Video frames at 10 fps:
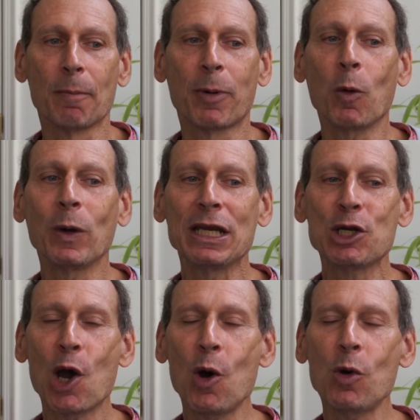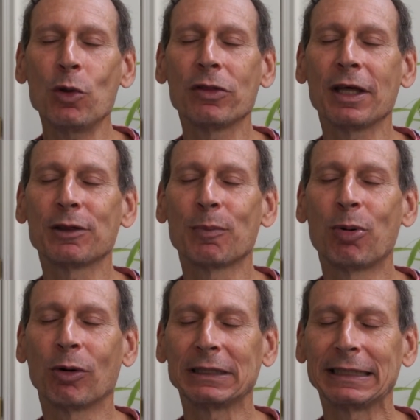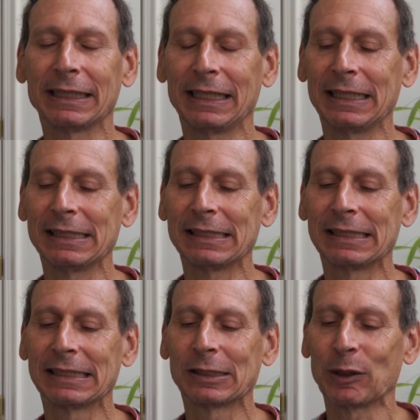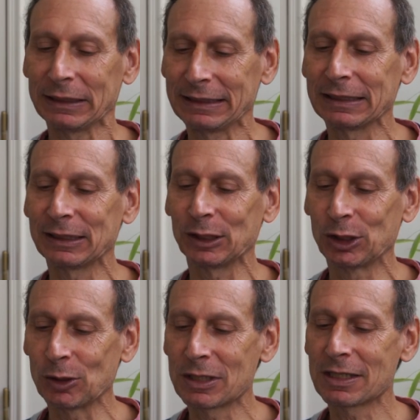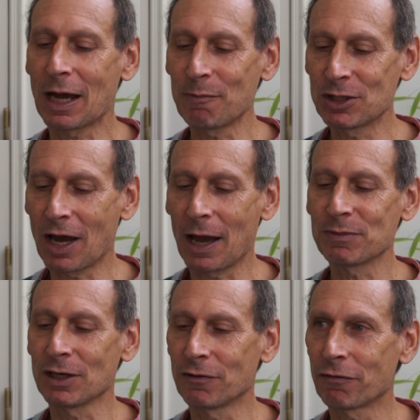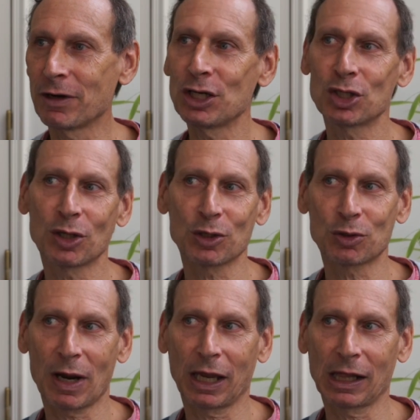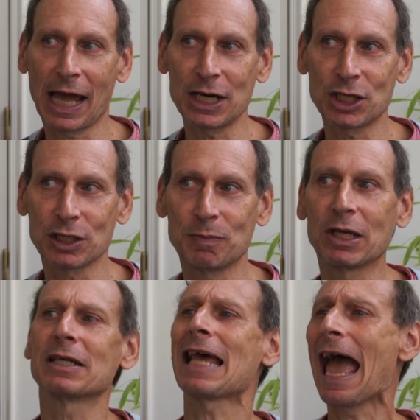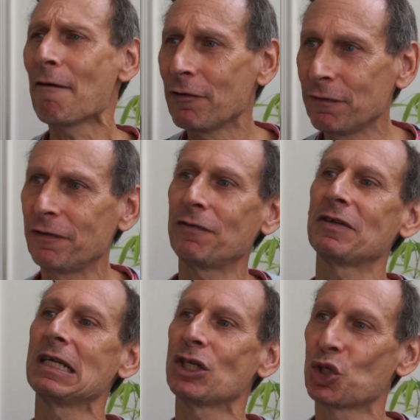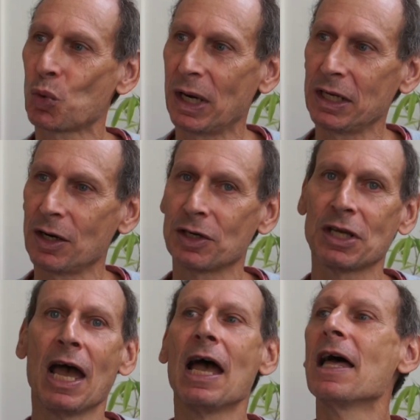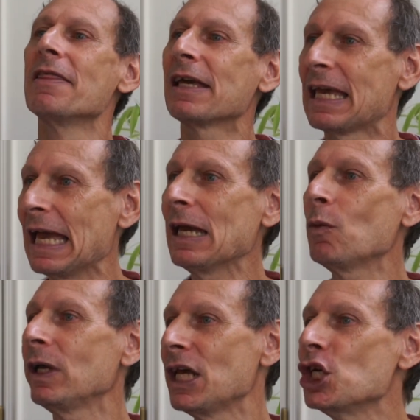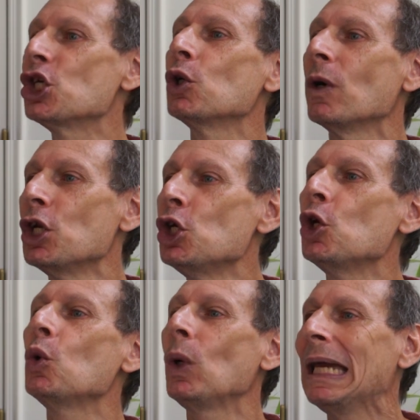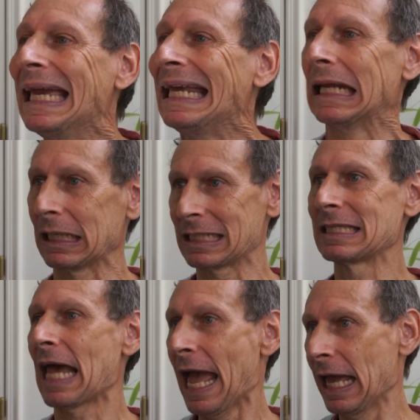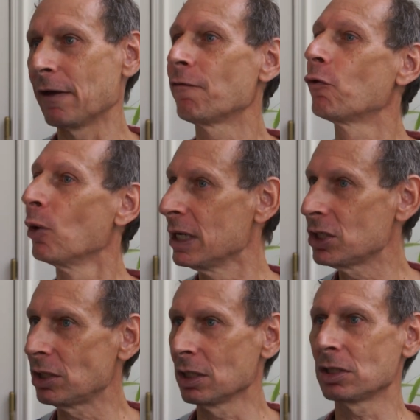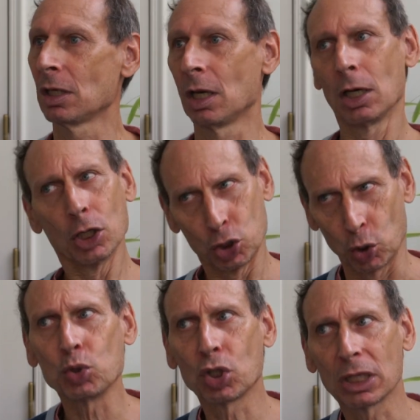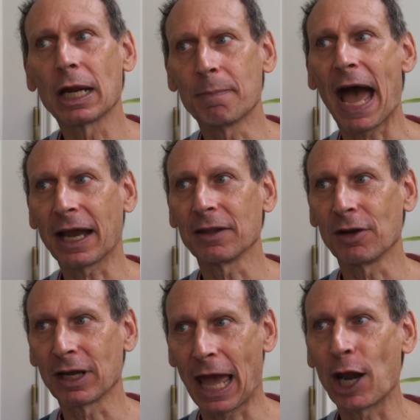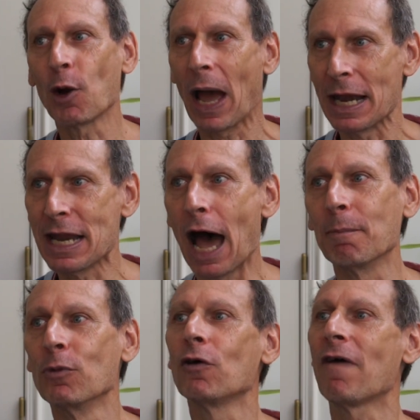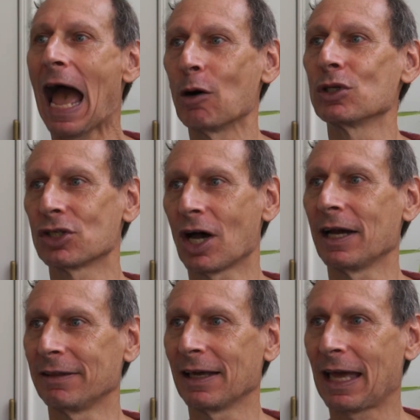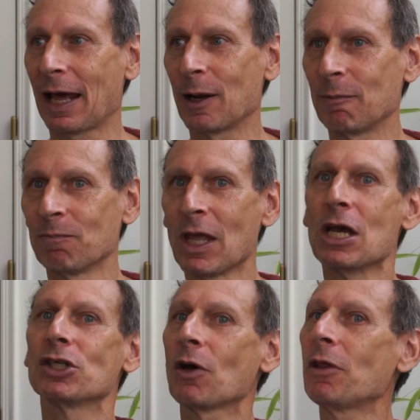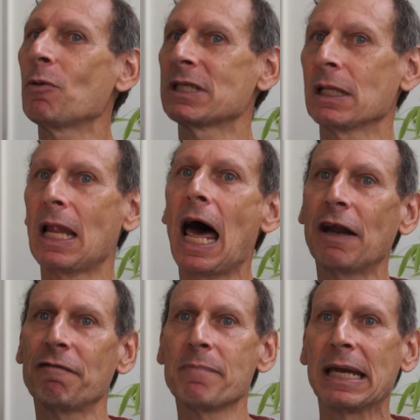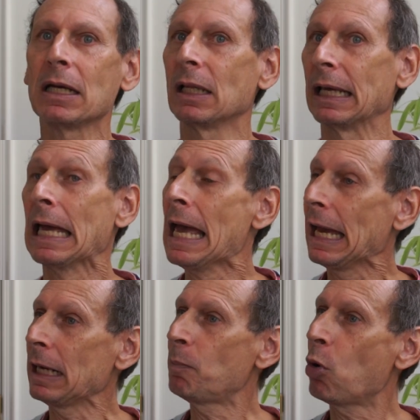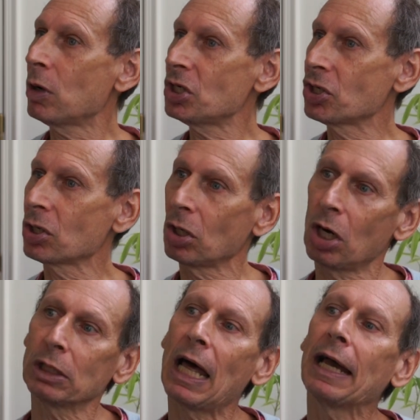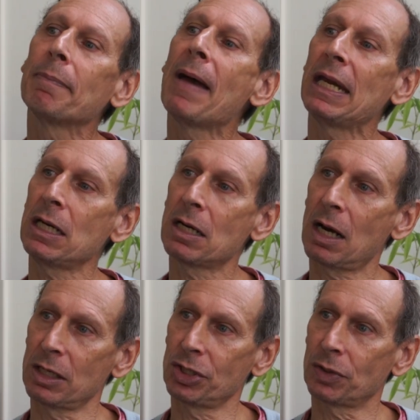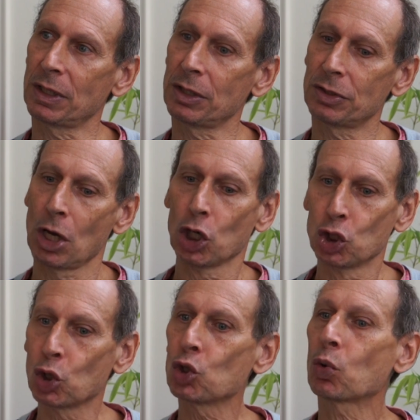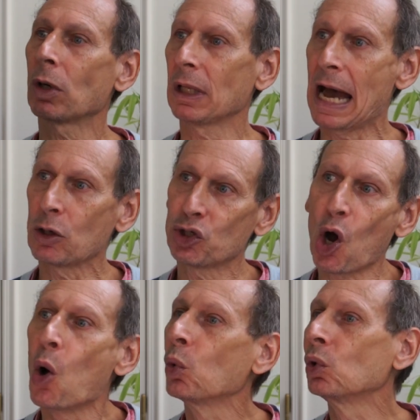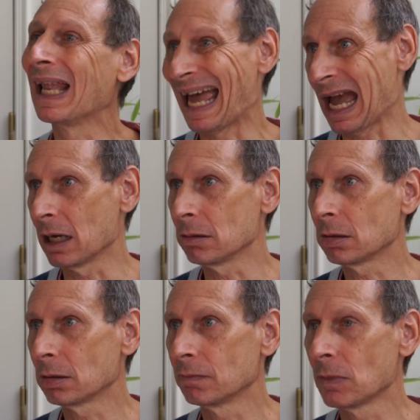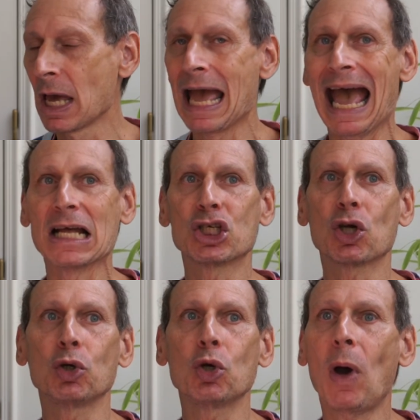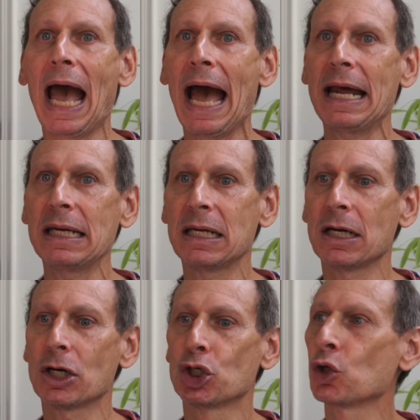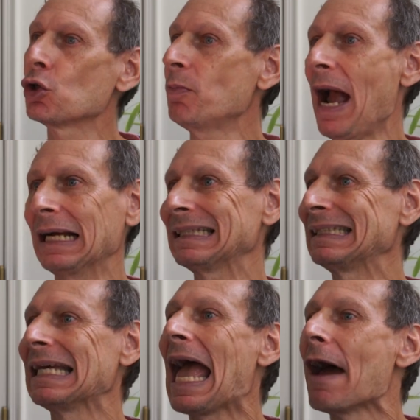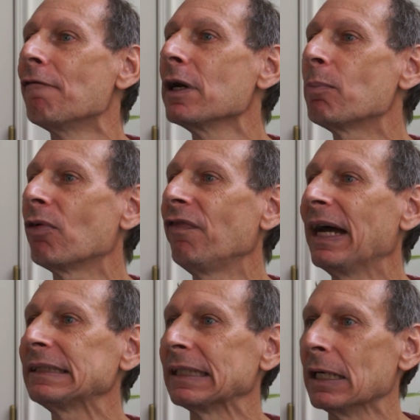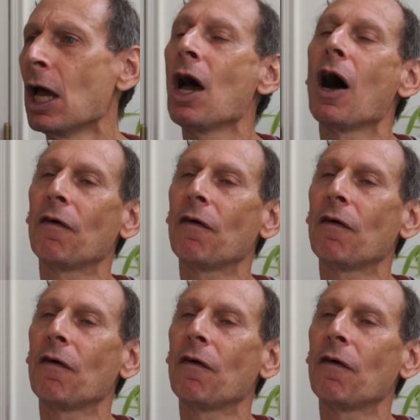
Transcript: But we know that the Portuguese Christians and Jews sometimes infringed those regulations, because every 15 to 20 years, the king would issue a new edict saying, for instance, Jews should get back in their ghetto and not move outside the ghetto. So there was a lot of mingling. In Portugal, unlike many countries, Jews were allowed to own land. And so you had here Jews practicing every profession.